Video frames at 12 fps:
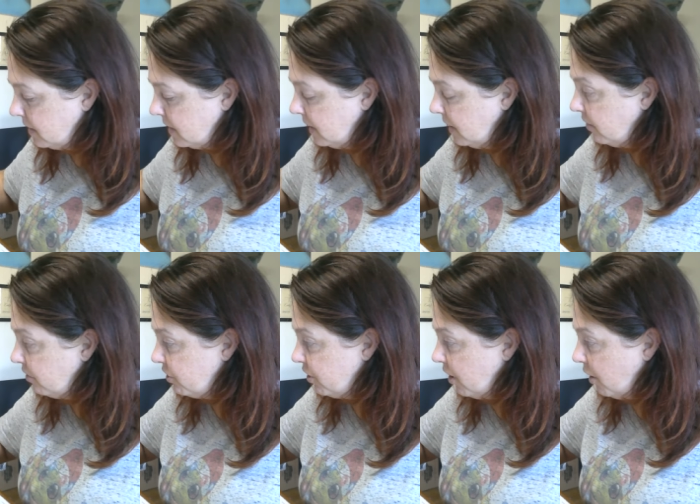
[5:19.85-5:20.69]
see, her
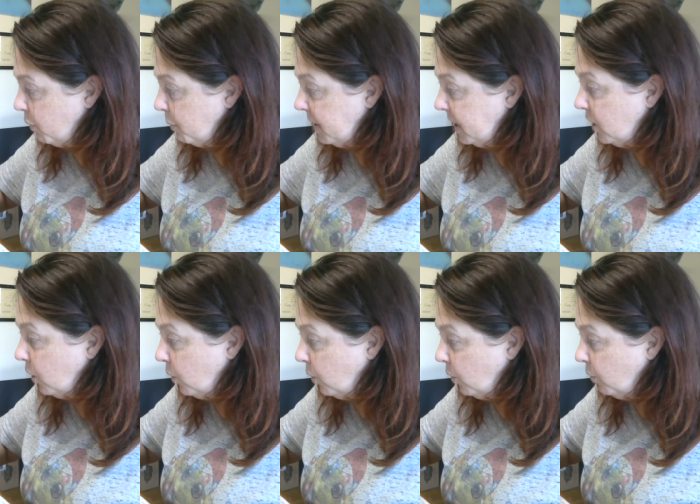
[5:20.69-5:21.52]
star will be
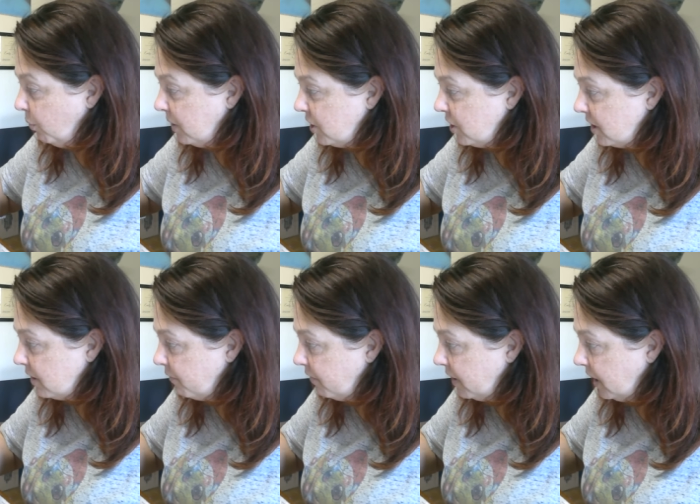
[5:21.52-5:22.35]
gold, which
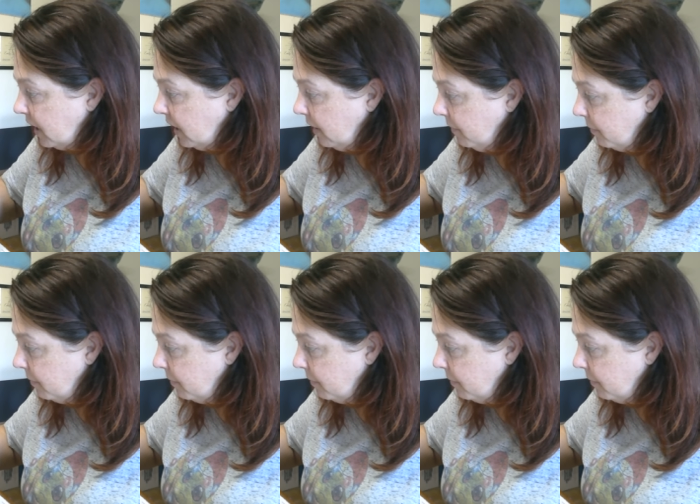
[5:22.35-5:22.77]
is fitting.